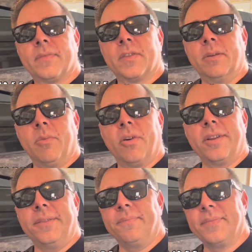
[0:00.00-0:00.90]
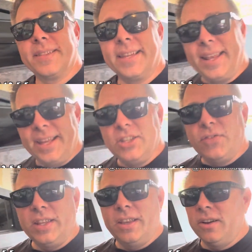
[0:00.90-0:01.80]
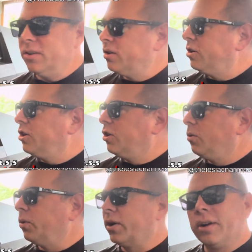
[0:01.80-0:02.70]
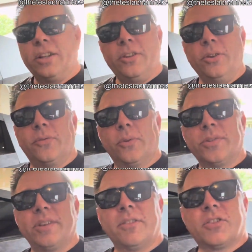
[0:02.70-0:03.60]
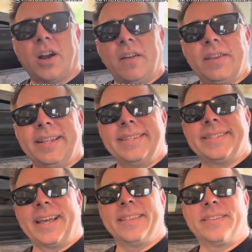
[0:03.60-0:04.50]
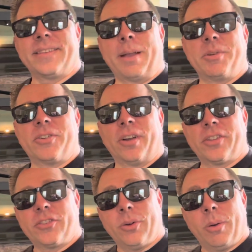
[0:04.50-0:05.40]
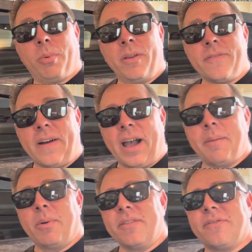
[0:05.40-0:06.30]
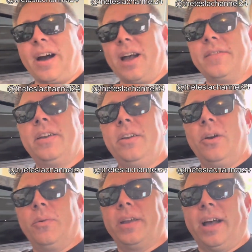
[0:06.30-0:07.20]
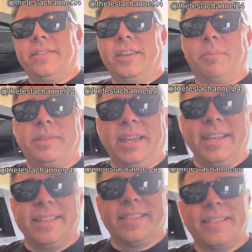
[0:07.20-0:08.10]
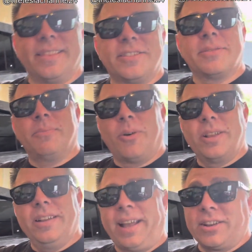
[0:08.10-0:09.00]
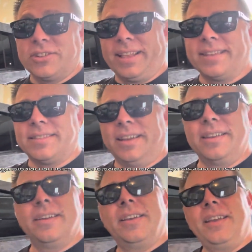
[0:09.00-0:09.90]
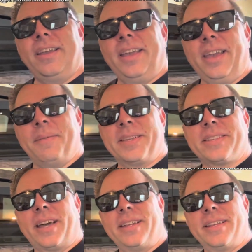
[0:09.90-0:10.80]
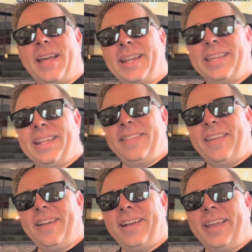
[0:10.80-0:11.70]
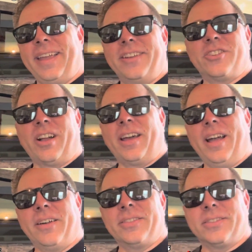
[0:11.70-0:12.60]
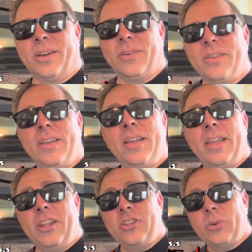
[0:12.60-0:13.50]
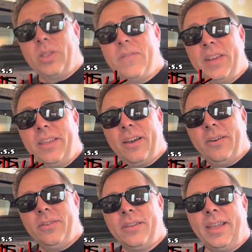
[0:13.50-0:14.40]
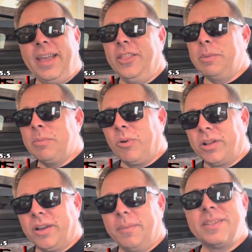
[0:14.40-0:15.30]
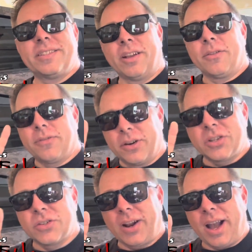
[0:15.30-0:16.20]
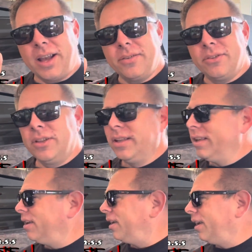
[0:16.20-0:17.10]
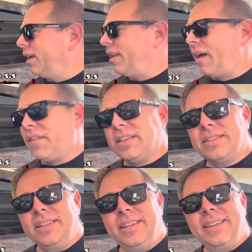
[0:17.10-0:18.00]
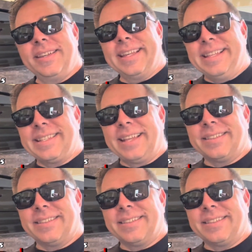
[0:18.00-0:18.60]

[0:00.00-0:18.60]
Good morning. In today's video, we're going to do full self-driving inside the Cybertruck twelve point five point five. We got the update this morning, actually last night, and I'm excited to kind of get in there and try it out. So enjoy the video, and there'll be more to come. This is our first drive in F S D inside the